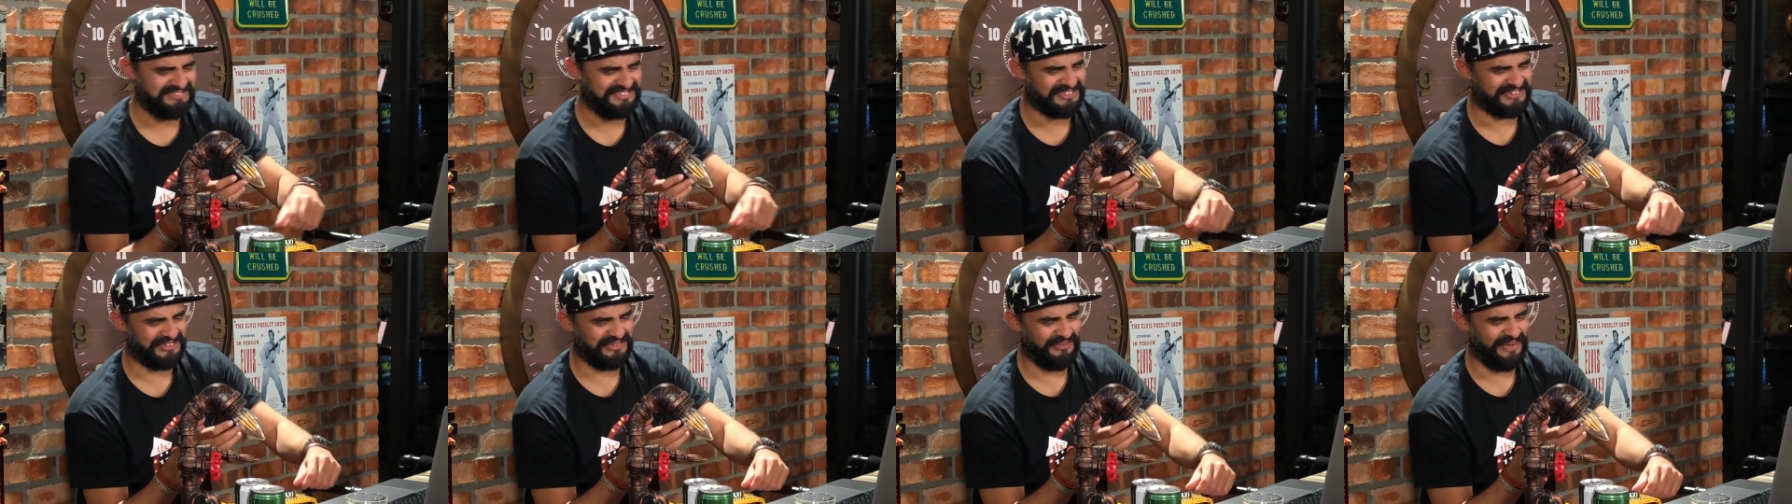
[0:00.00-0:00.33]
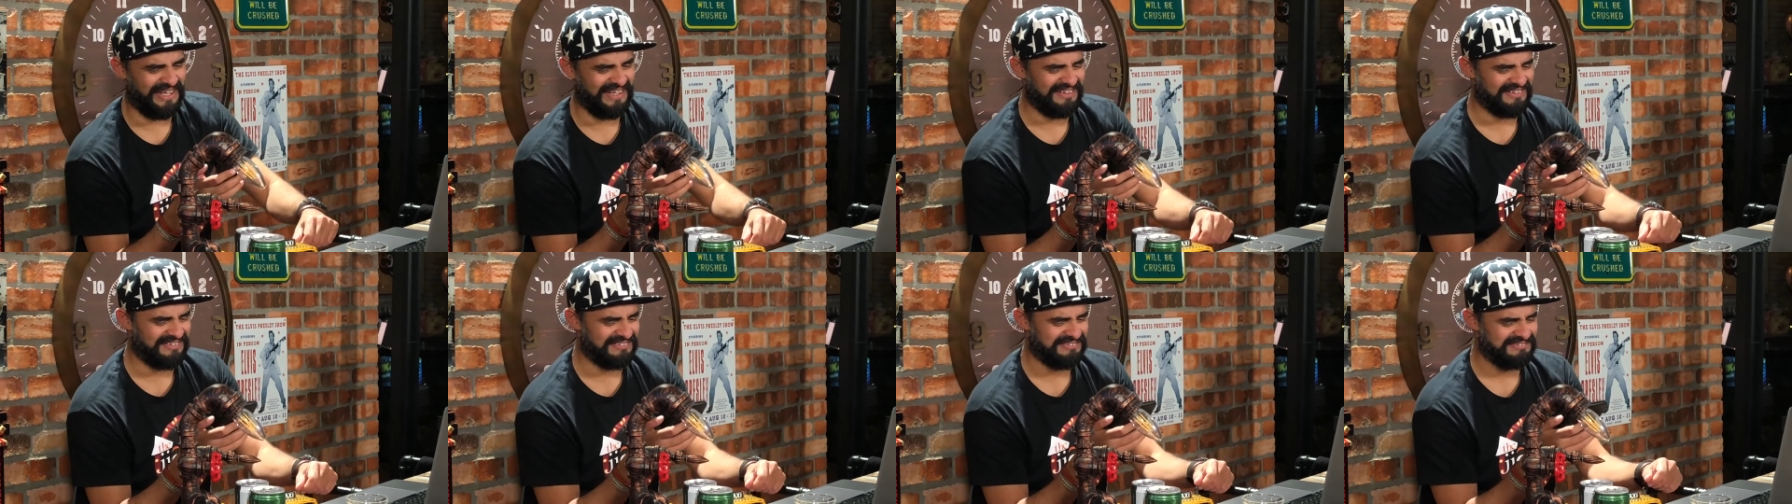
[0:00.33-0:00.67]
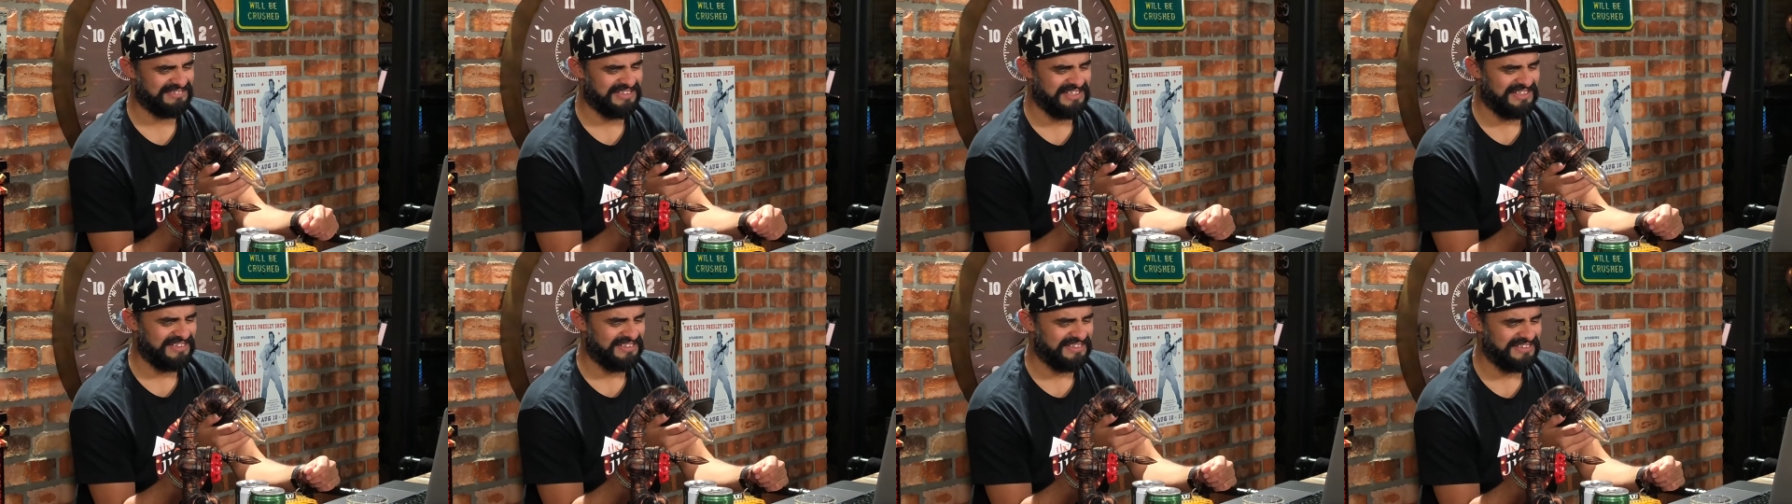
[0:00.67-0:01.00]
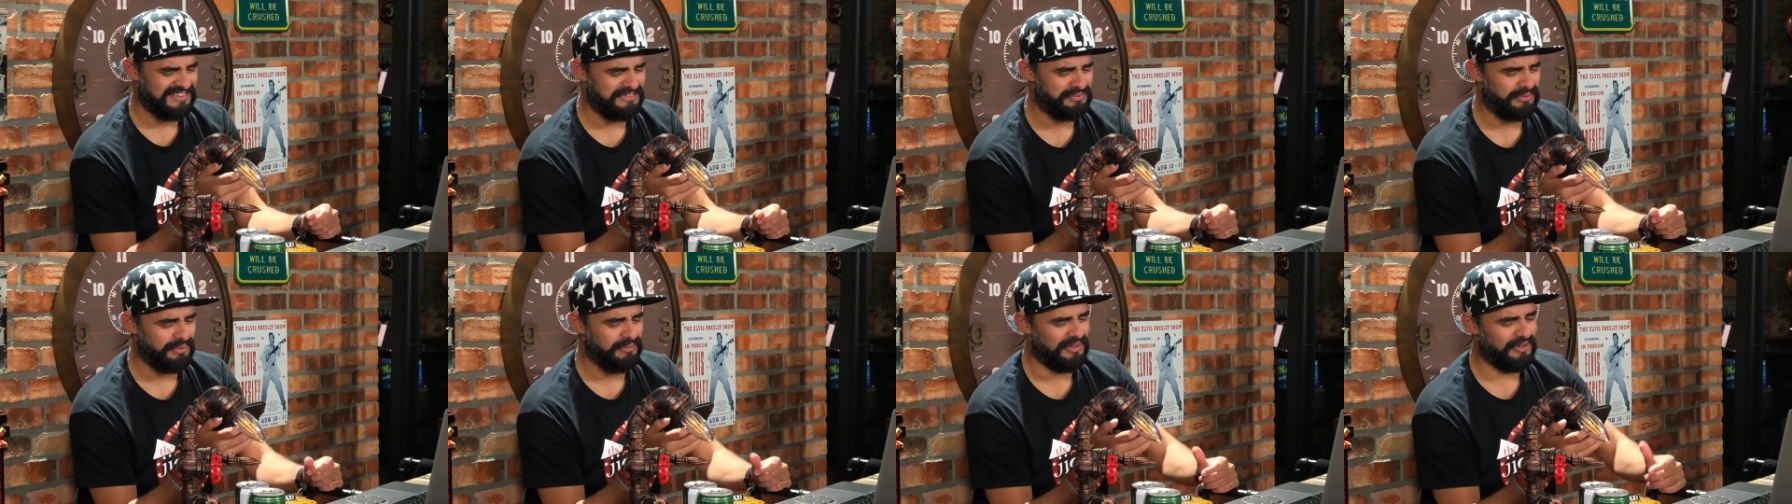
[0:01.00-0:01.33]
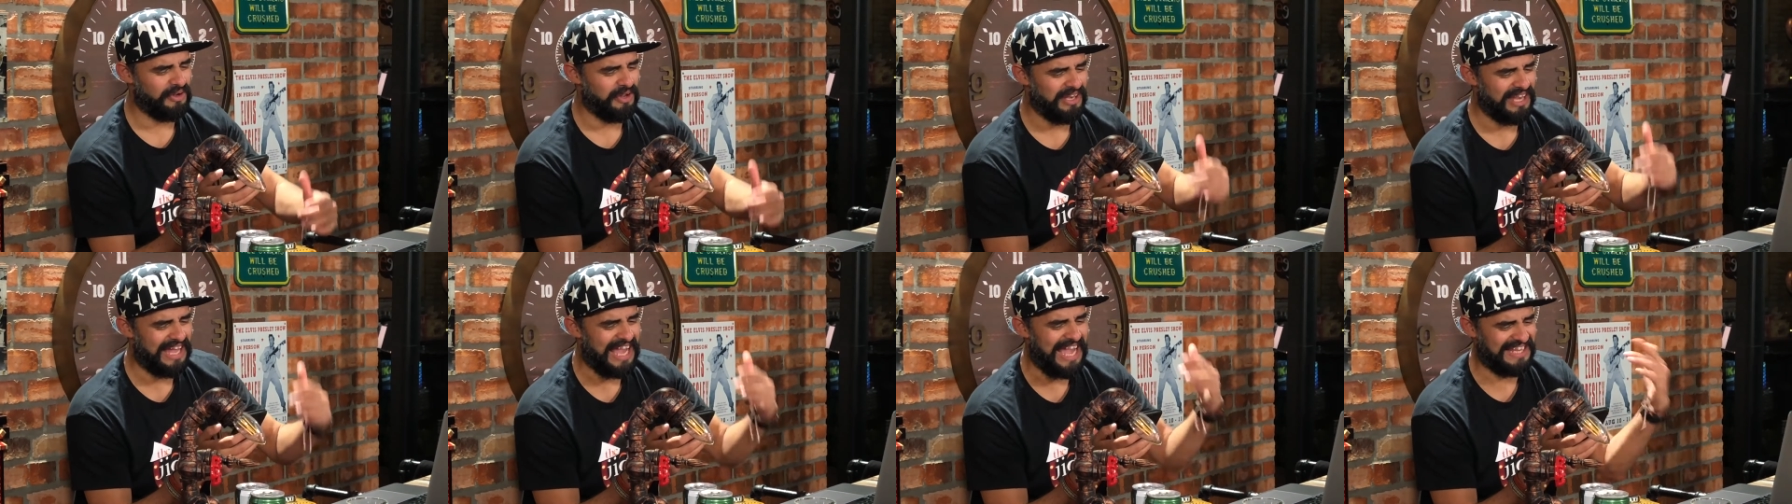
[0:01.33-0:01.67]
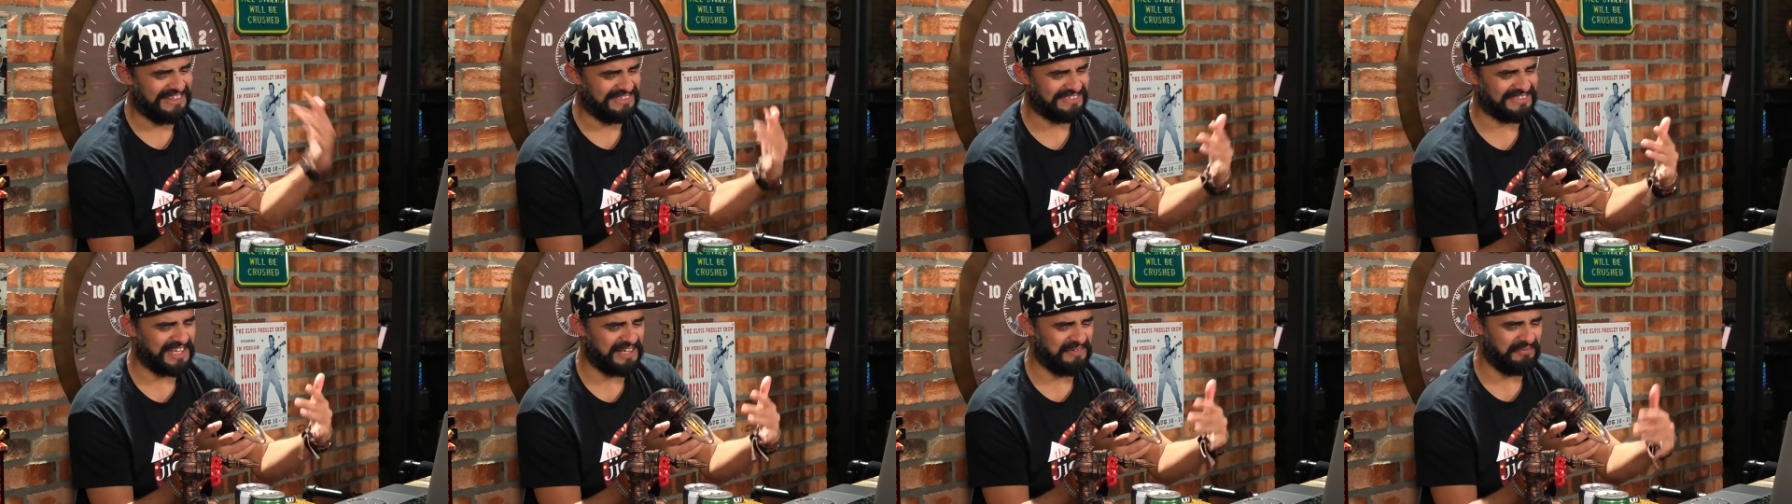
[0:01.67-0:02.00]
just gonna whack. This is what we call
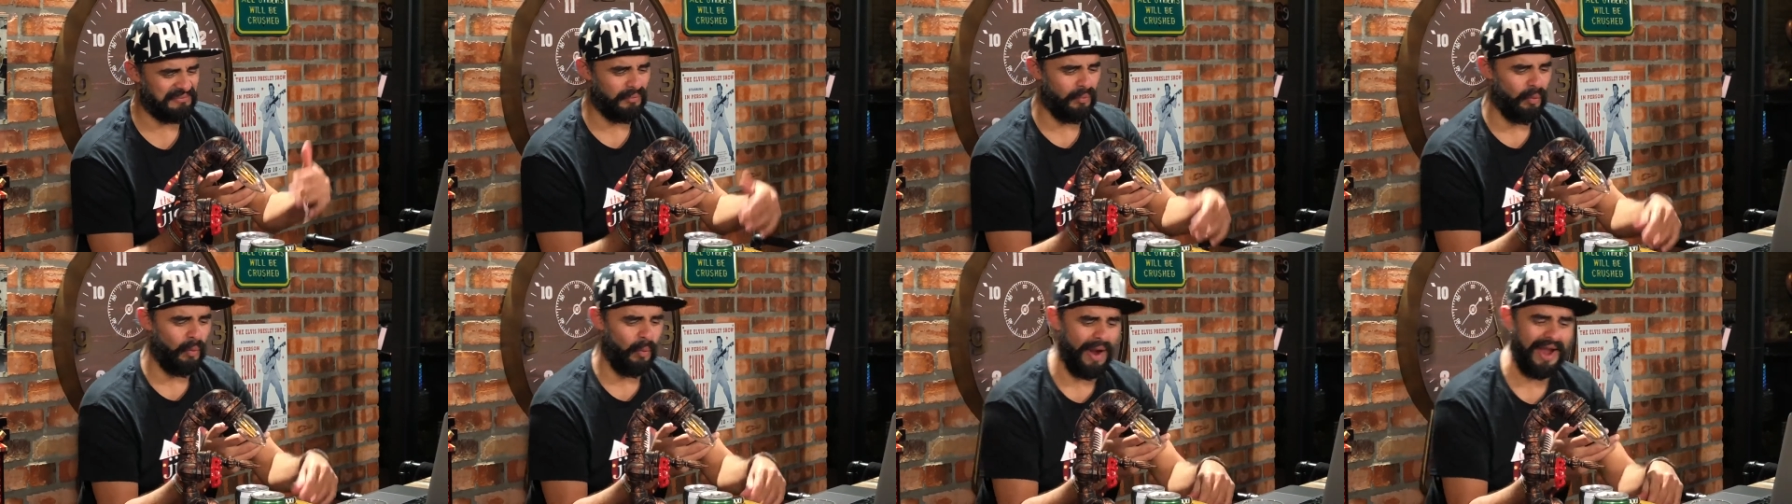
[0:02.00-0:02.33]
hantam,